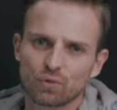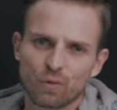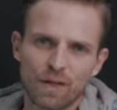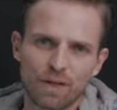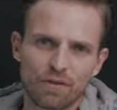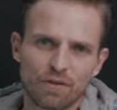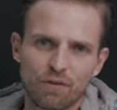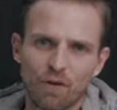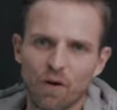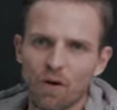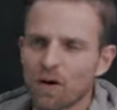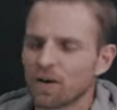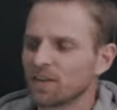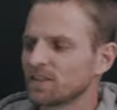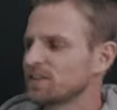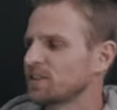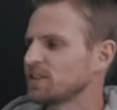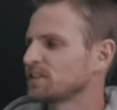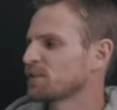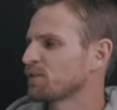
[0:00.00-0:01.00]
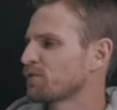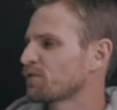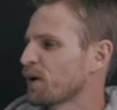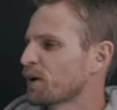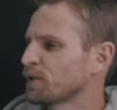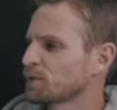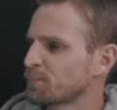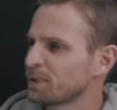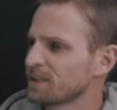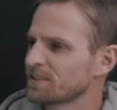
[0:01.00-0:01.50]
24, 60
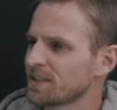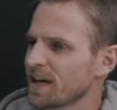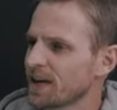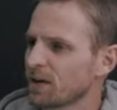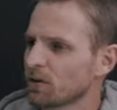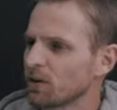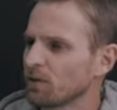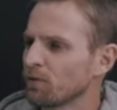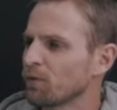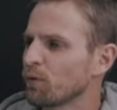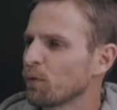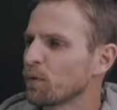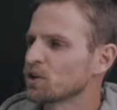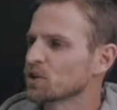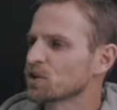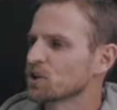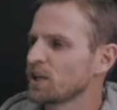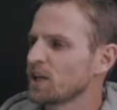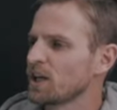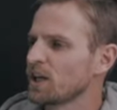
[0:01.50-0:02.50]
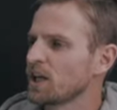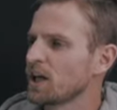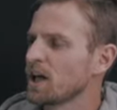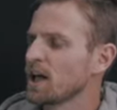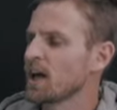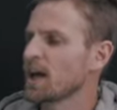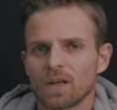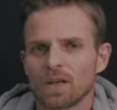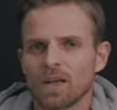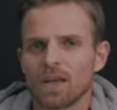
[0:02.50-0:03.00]
frames per second on Full
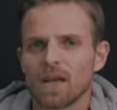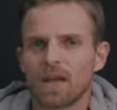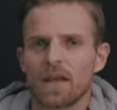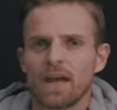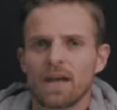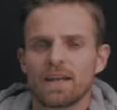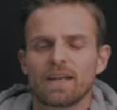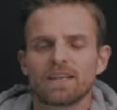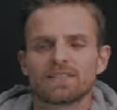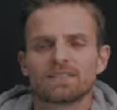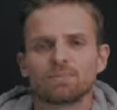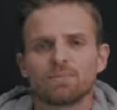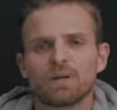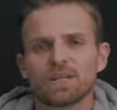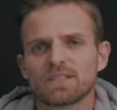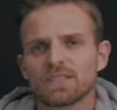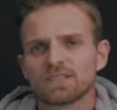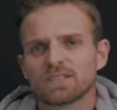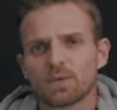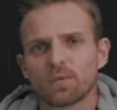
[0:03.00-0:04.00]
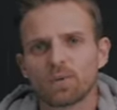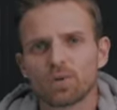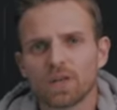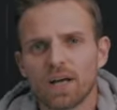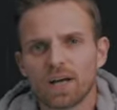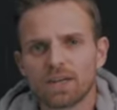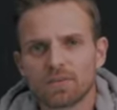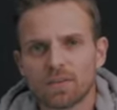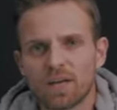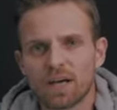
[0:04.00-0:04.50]
HD. And as much as I would
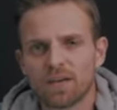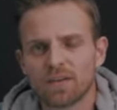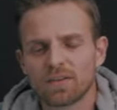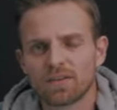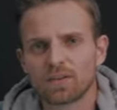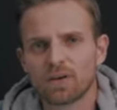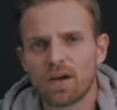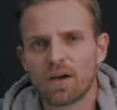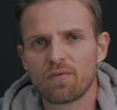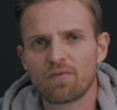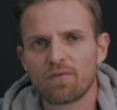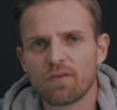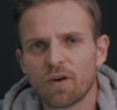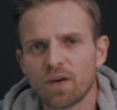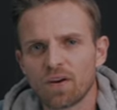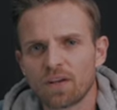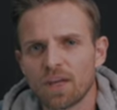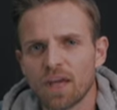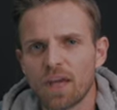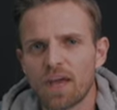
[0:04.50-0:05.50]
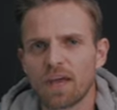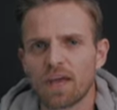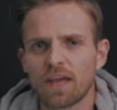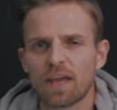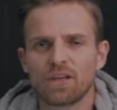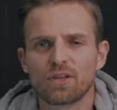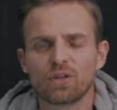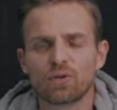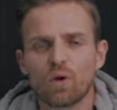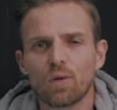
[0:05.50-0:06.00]
like to have
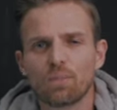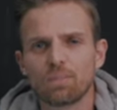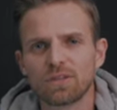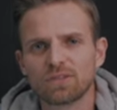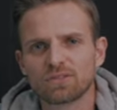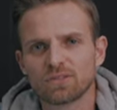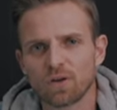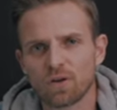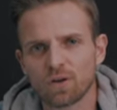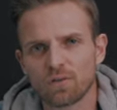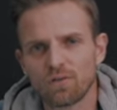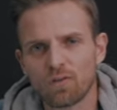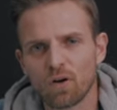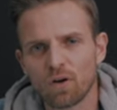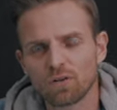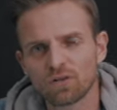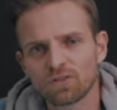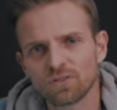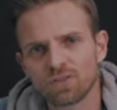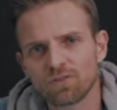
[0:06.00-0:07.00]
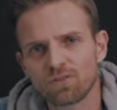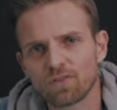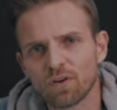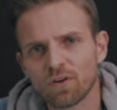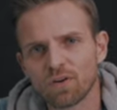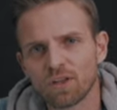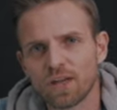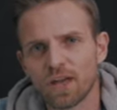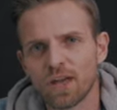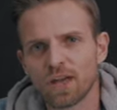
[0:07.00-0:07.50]
4K and dual pixel autofocus in
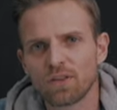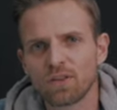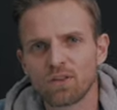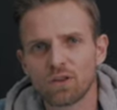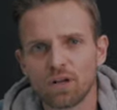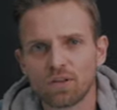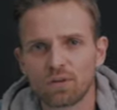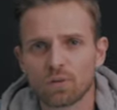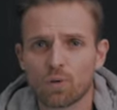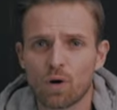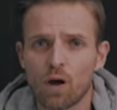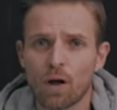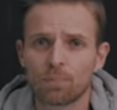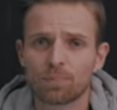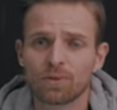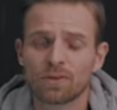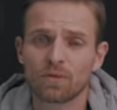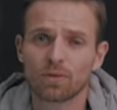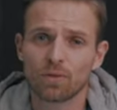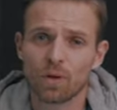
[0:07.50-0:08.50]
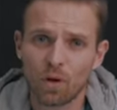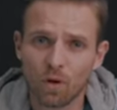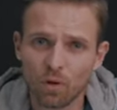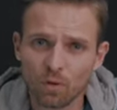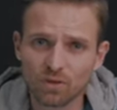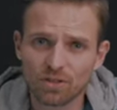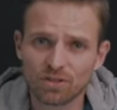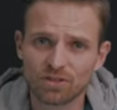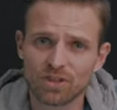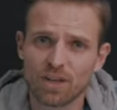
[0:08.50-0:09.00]
4K, not cropped
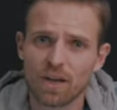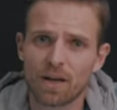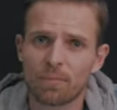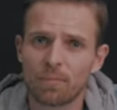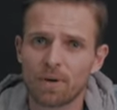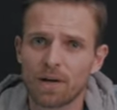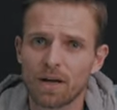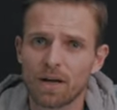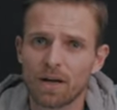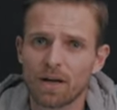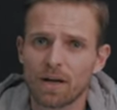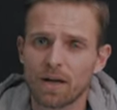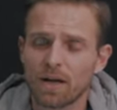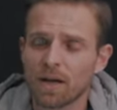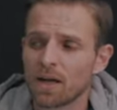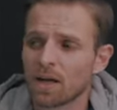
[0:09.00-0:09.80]
on this camera,